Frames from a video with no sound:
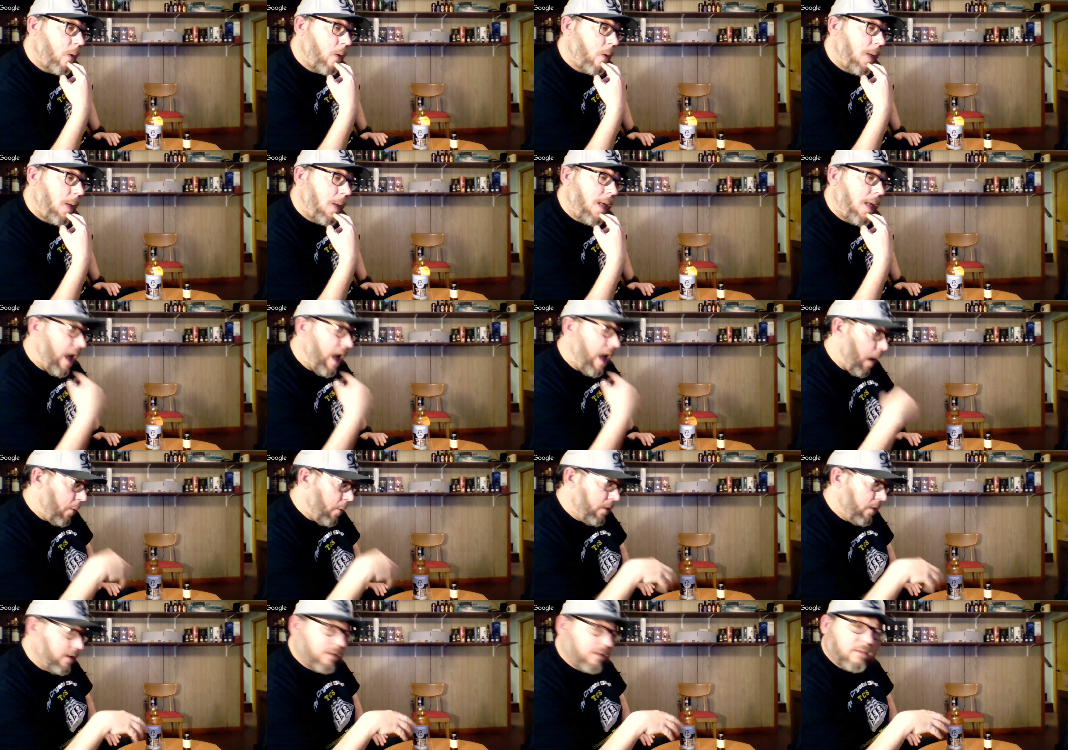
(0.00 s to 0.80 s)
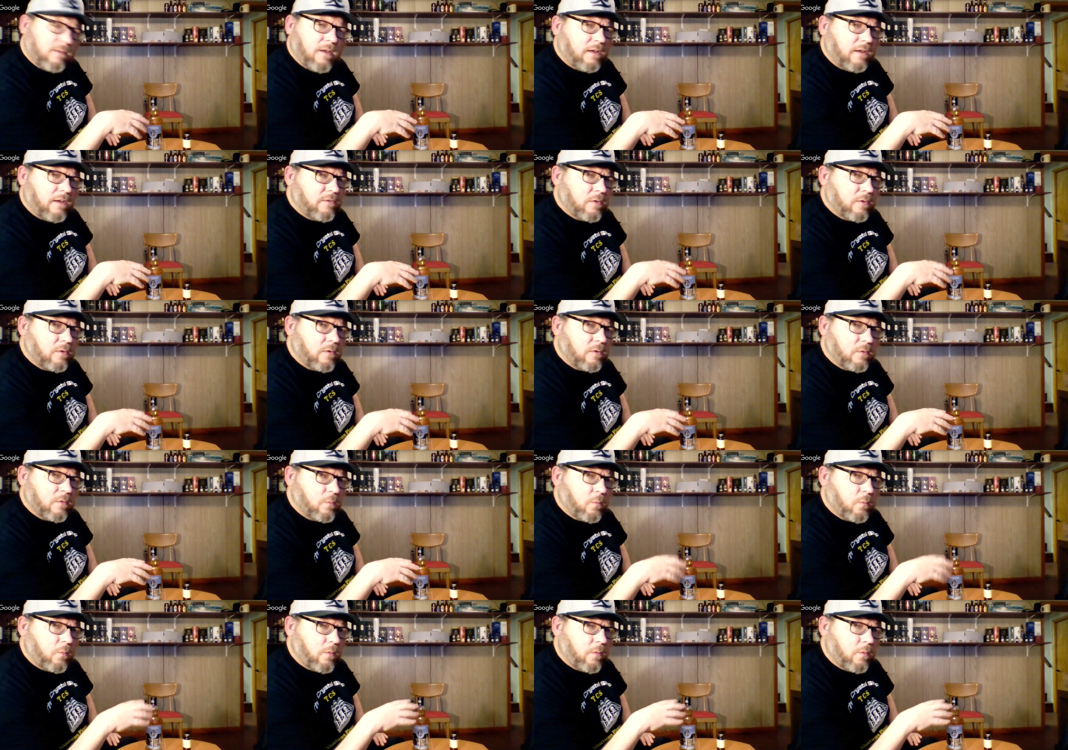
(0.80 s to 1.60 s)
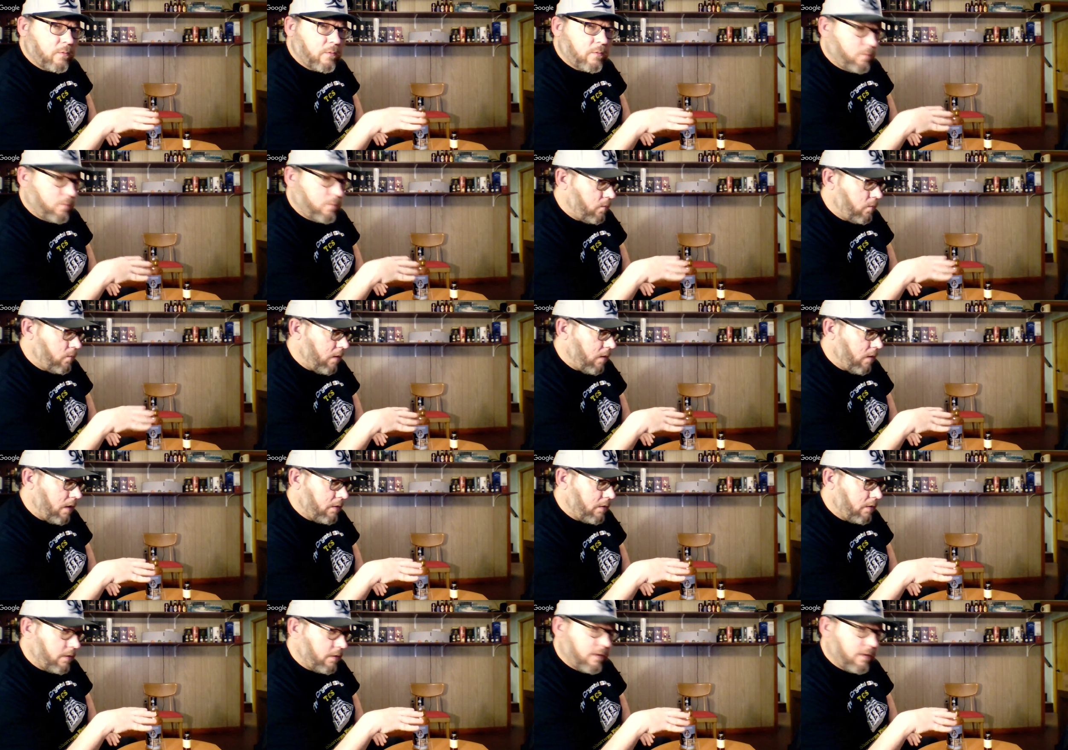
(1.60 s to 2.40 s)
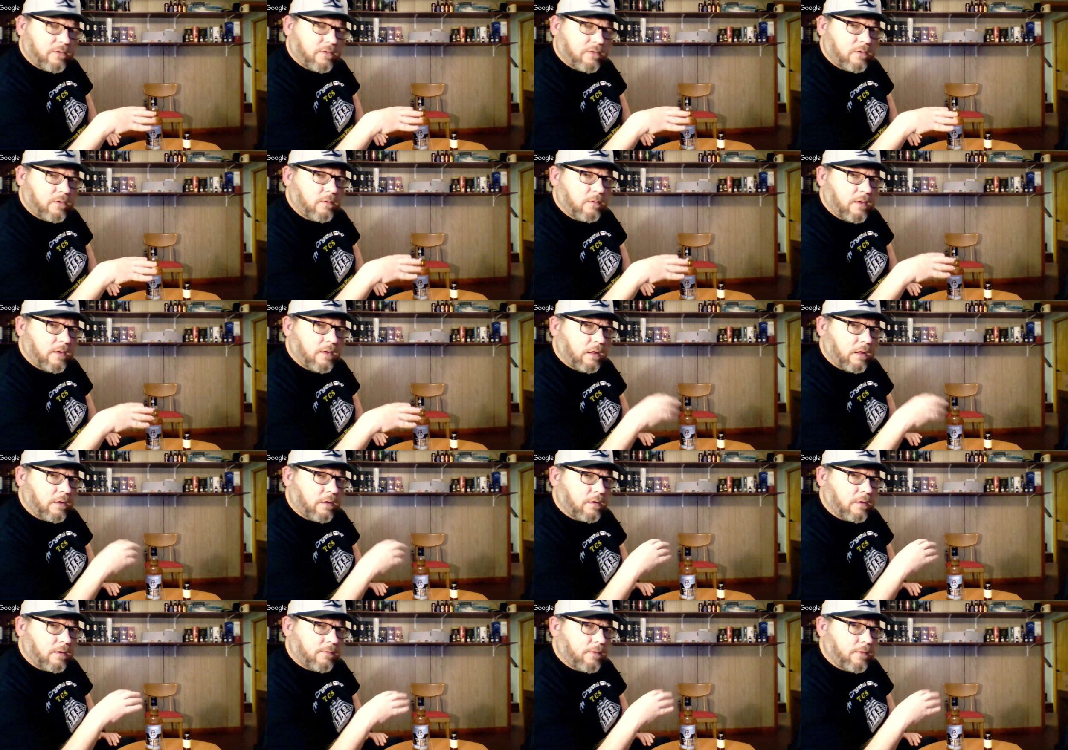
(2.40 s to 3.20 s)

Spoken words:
I wouldn't touch with water. It's too delicate at